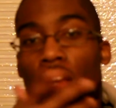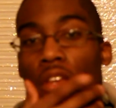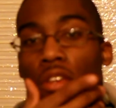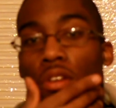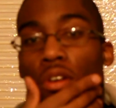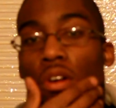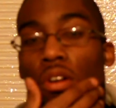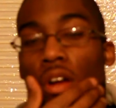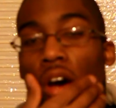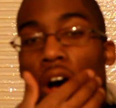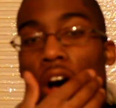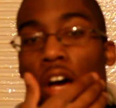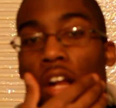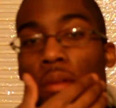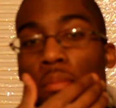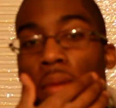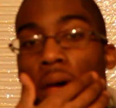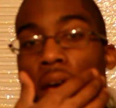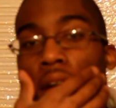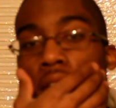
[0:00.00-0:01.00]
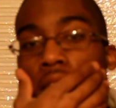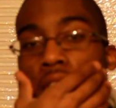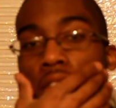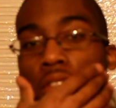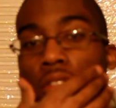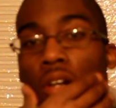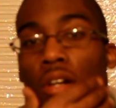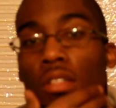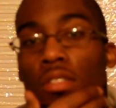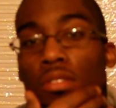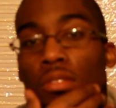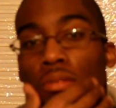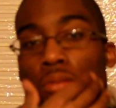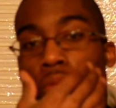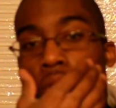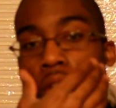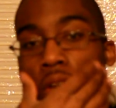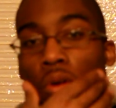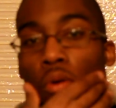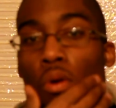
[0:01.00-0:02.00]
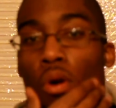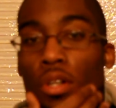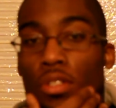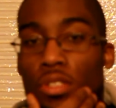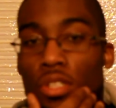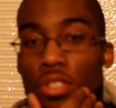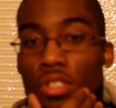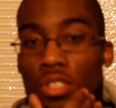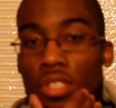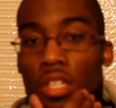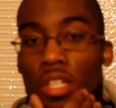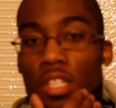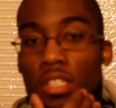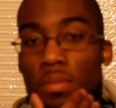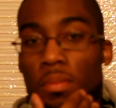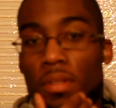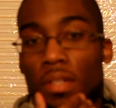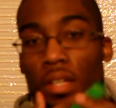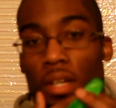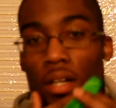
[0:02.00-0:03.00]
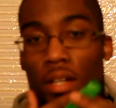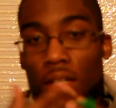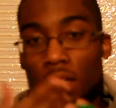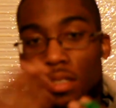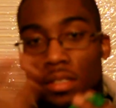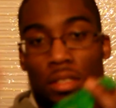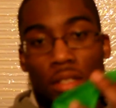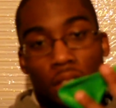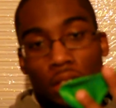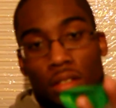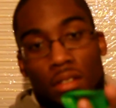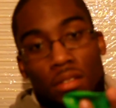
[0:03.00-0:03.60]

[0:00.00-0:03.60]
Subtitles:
You're gonna automatically start to engorge your cheeks because